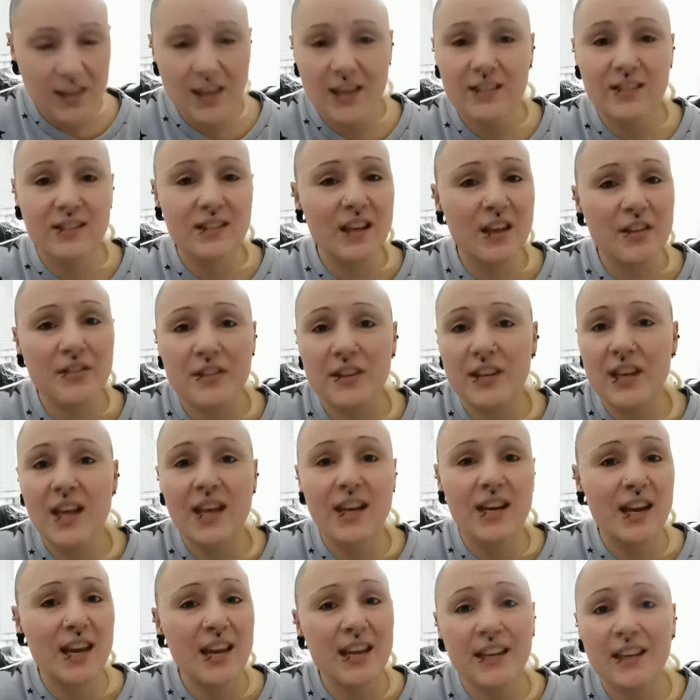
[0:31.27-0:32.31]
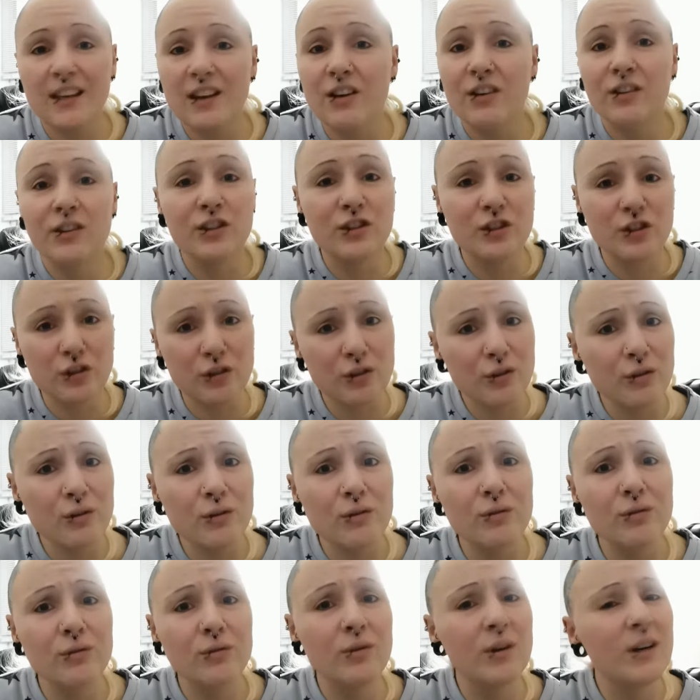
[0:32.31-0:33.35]
there's nothing I ain't gonna
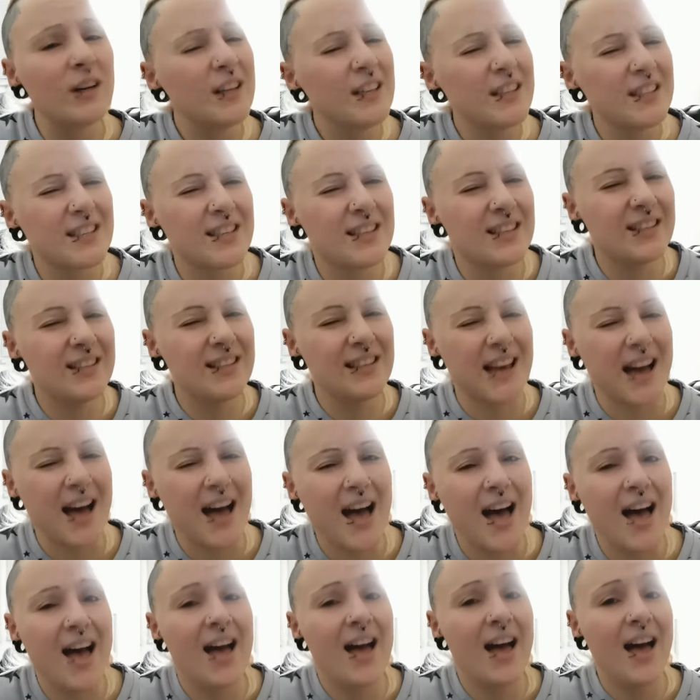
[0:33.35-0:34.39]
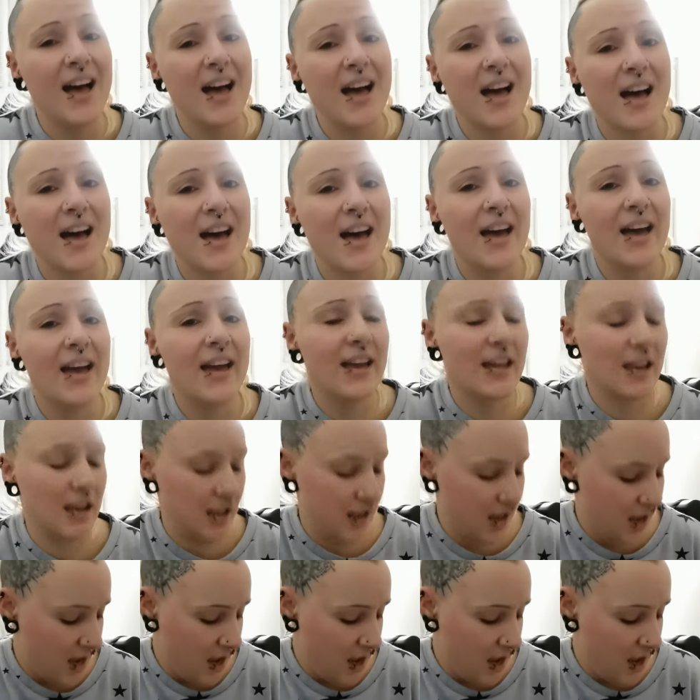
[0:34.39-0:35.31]
do tonight.